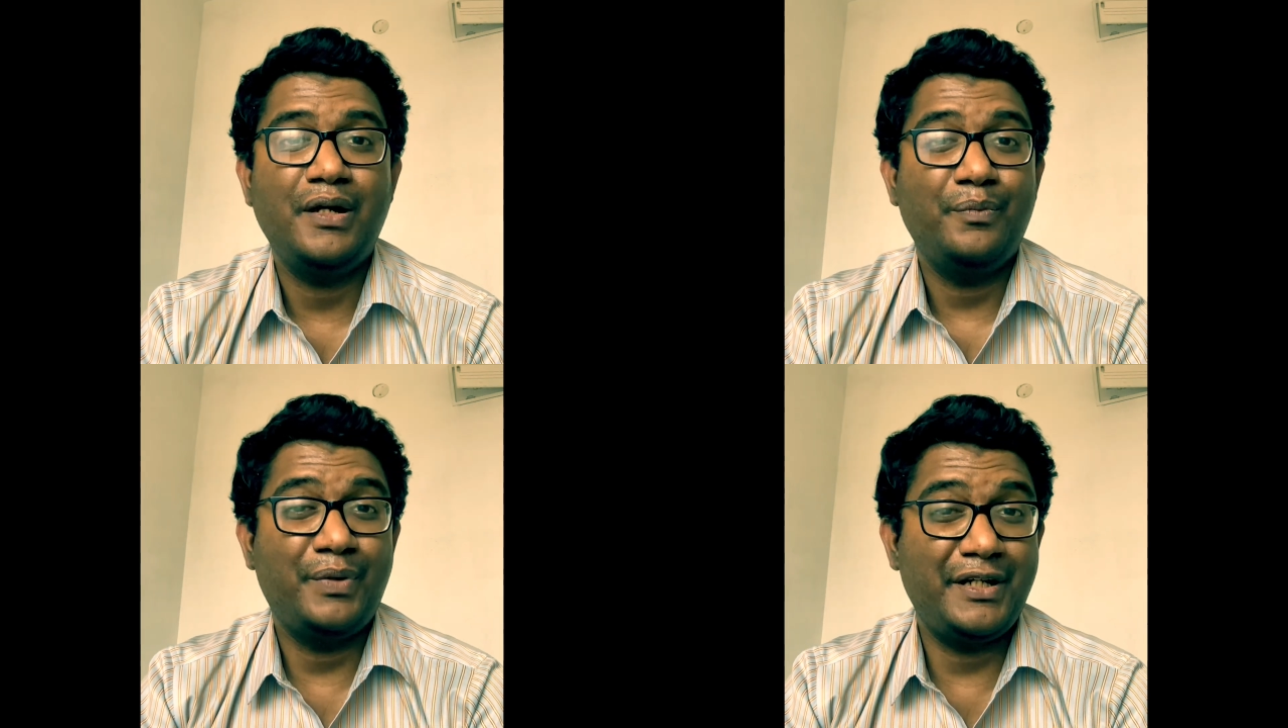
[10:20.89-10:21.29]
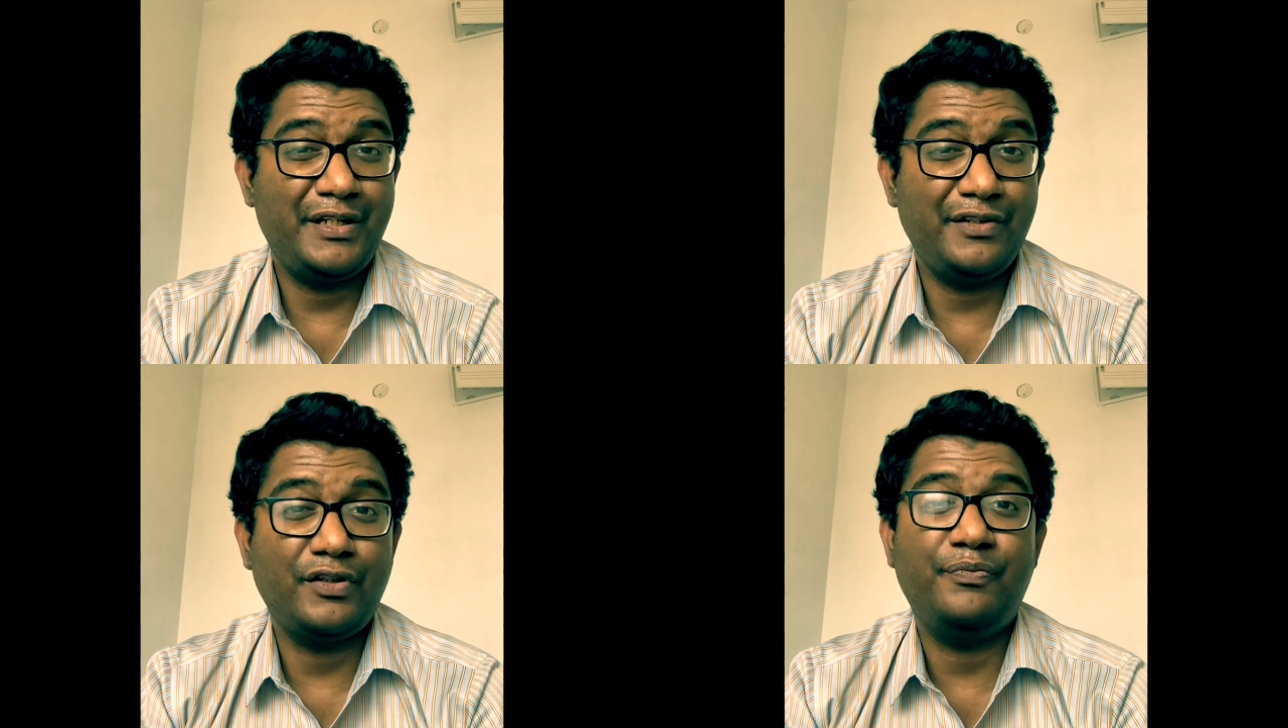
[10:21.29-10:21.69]
But it
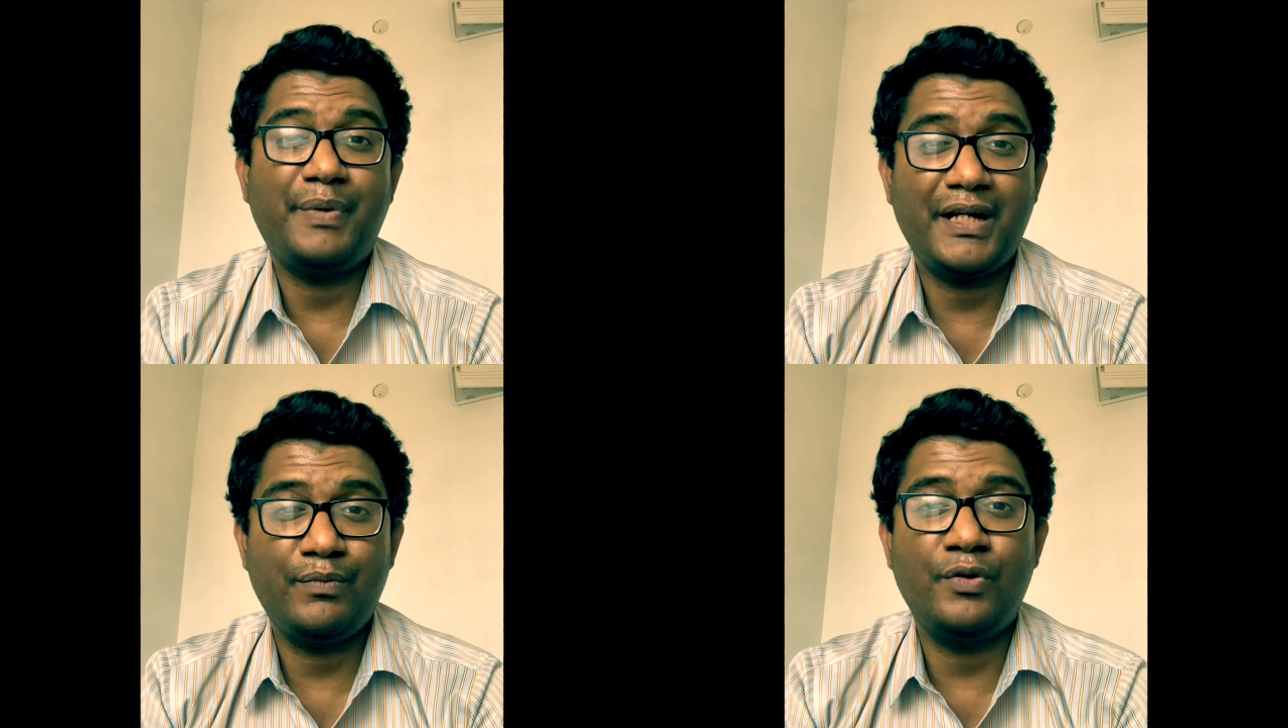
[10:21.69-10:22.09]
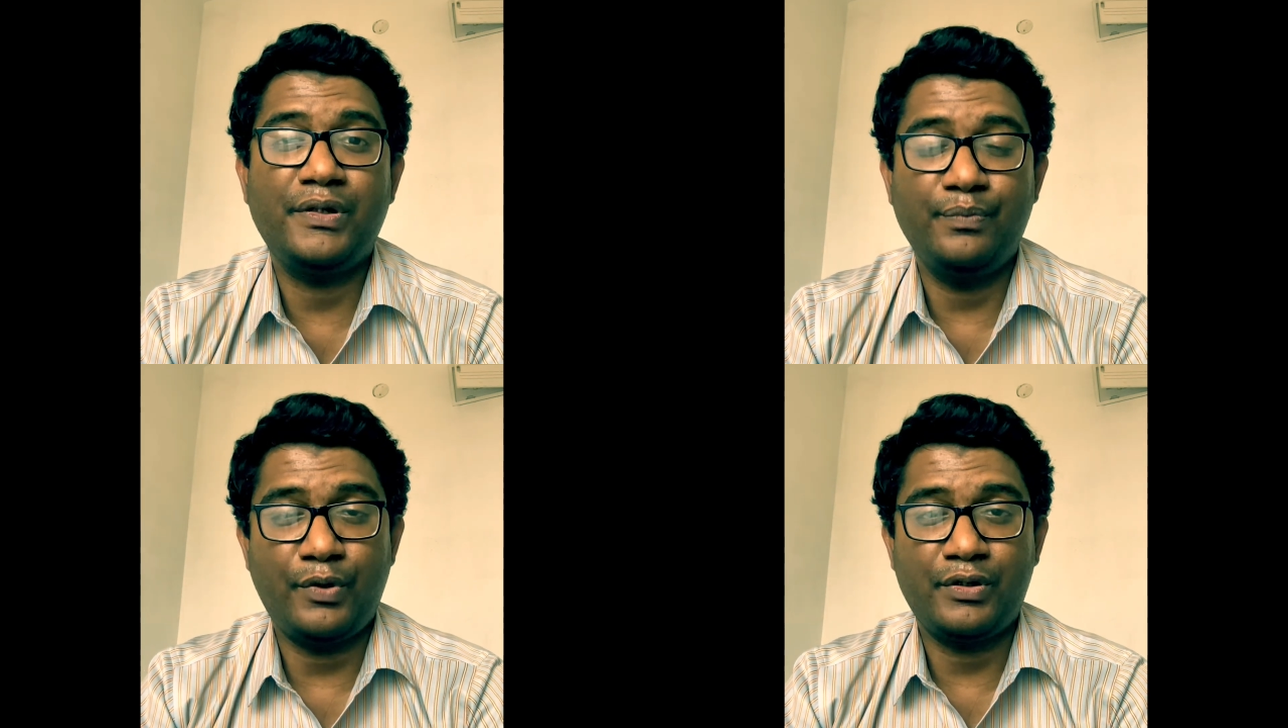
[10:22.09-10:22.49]
is of paramount
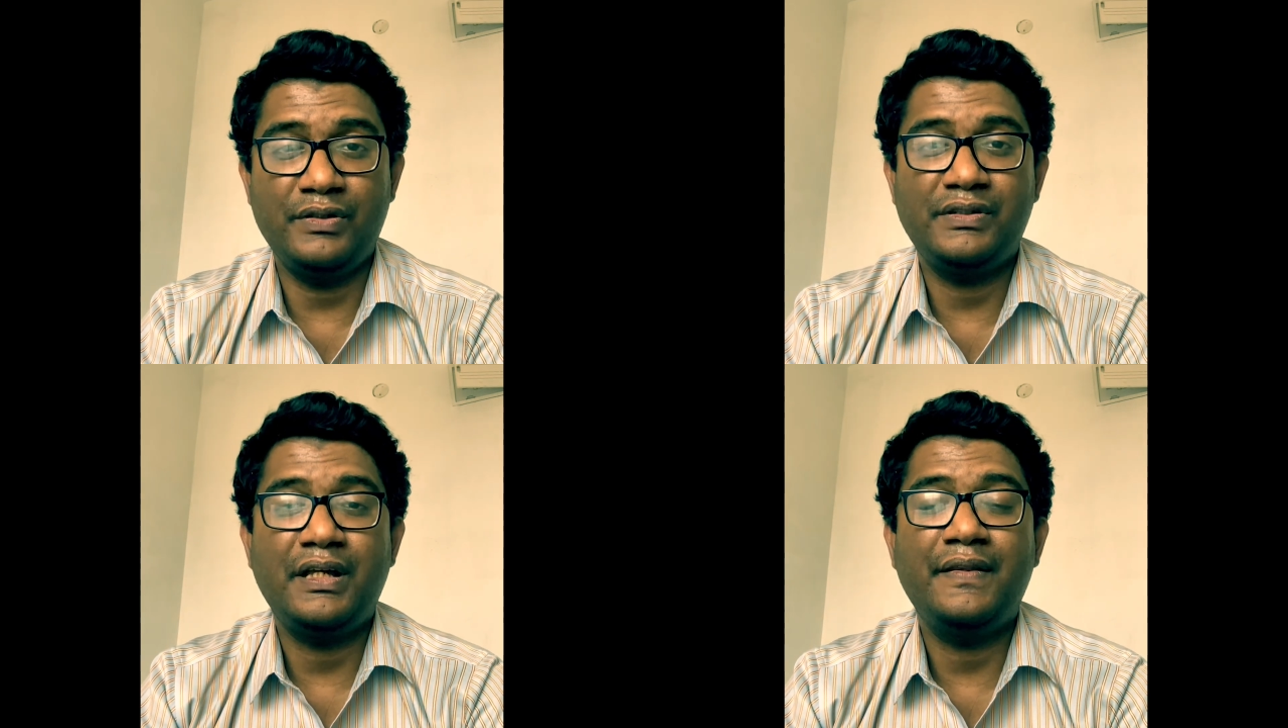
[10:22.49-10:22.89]
importance